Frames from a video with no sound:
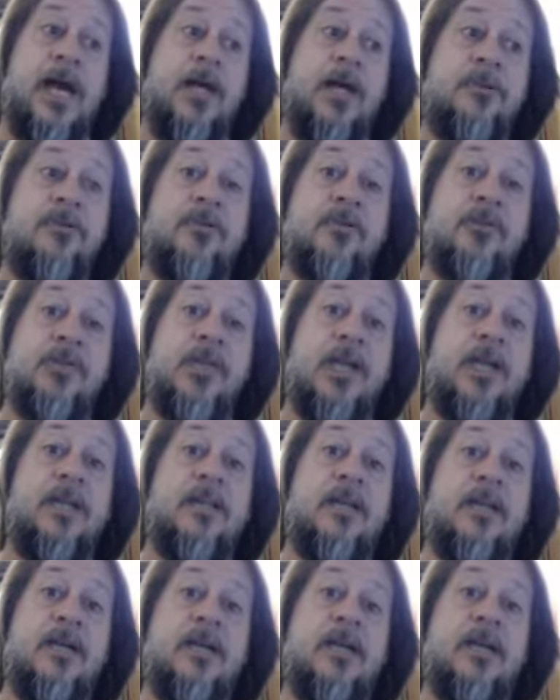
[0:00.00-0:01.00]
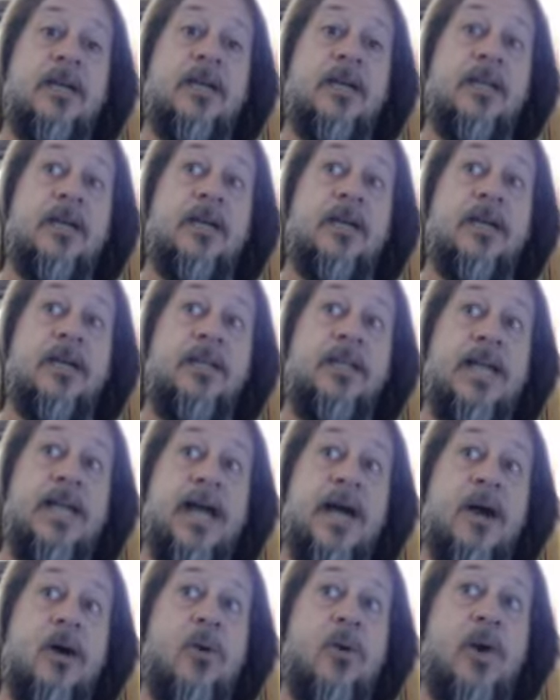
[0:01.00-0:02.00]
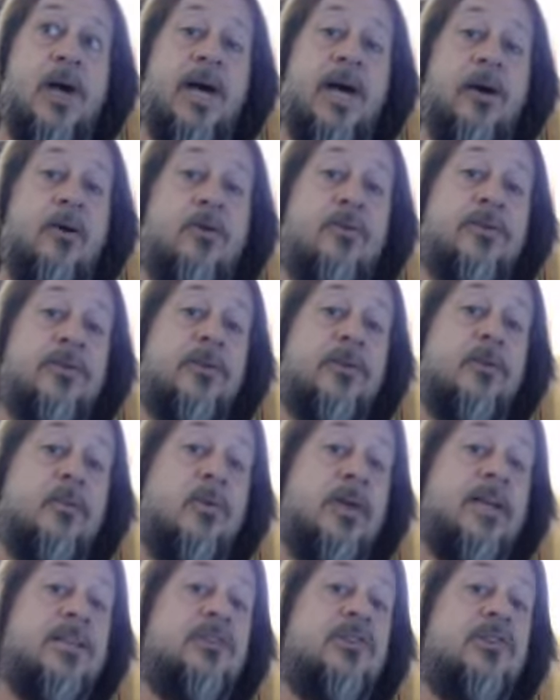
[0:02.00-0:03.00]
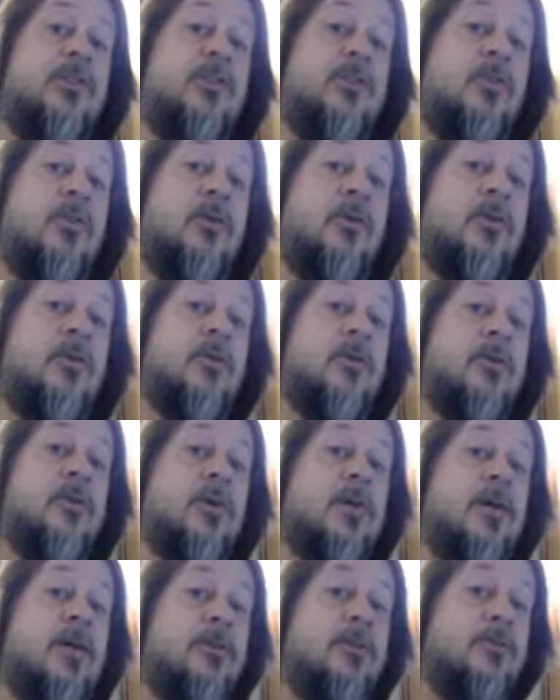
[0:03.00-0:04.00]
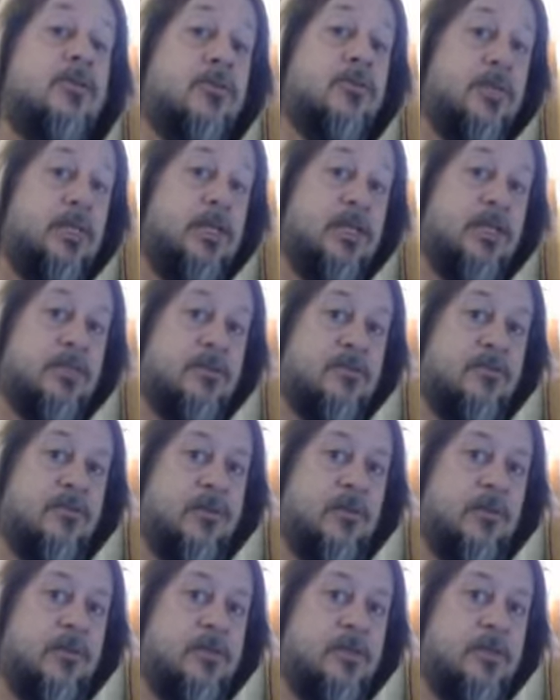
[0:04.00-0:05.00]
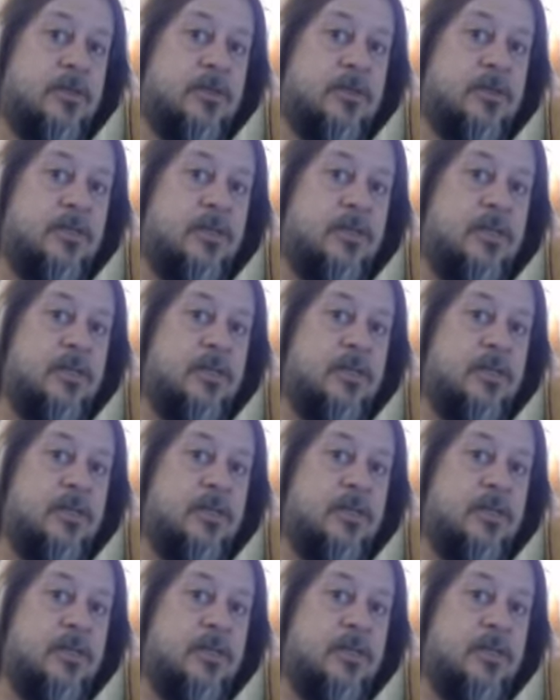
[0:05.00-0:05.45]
understanding now how the rest of the country has voted,